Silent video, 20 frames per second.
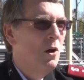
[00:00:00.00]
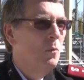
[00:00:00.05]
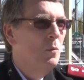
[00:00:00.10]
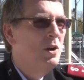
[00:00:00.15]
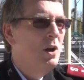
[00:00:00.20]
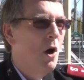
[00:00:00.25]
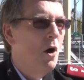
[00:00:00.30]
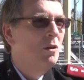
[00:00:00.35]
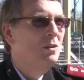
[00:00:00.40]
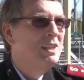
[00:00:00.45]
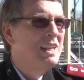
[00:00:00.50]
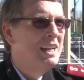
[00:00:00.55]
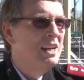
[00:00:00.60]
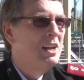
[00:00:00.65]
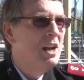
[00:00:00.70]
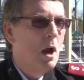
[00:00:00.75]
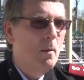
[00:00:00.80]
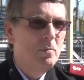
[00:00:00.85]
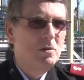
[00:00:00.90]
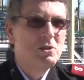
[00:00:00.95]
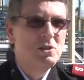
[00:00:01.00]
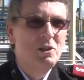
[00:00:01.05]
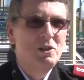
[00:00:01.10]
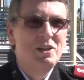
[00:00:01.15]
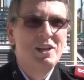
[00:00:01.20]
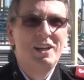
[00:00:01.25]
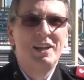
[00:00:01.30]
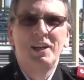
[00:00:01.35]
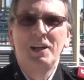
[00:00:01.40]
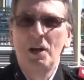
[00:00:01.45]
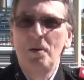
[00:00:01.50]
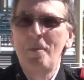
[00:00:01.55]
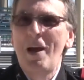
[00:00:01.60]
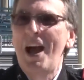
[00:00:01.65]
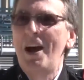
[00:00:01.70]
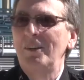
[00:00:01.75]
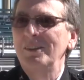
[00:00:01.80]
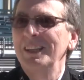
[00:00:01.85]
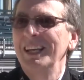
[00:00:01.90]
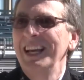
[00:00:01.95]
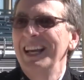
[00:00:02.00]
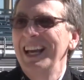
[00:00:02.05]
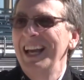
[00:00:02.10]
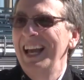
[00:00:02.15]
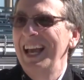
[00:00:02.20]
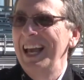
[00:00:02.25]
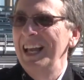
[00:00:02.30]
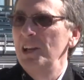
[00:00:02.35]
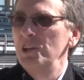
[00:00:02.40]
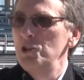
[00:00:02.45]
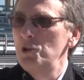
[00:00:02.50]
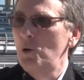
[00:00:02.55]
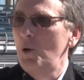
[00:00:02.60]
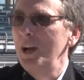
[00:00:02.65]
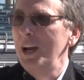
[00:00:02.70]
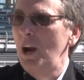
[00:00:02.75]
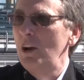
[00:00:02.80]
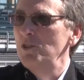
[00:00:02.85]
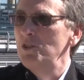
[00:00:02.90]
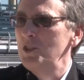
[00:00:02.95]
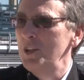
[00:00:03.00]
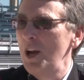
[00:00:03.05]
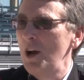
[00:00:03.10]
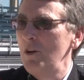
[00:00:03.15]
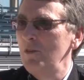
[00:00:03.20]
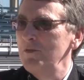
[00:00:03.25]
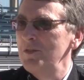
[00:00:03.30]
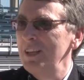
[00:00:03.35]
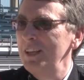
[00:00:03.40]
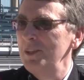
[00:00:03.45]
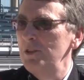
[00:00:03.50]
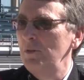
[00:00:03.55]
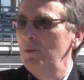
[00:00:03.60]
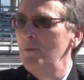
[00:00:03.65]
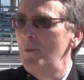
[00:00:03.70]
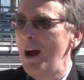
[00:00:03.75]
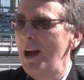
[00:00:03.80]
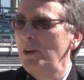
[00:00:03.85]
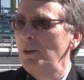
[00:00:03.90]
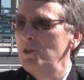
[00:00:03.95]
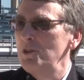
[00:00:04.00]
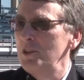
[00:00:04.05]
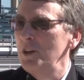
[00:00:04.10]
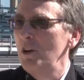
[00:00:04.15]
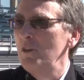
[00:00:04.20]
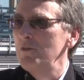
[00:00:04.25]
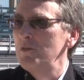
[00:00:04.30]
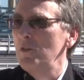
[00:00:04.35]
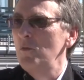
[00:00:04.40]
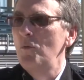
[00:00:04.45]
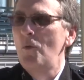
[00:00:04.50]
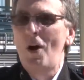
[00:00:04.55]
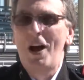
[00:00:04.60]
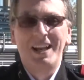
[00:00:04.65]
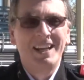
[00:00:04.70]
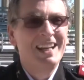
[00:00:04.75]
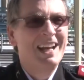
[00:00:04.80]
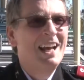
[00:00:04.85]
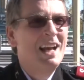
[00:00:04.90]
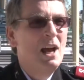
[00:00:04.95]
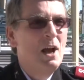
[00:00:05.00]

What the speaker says: we all need an opportunity to come out and enjoy ourselves and to remind ourselves of what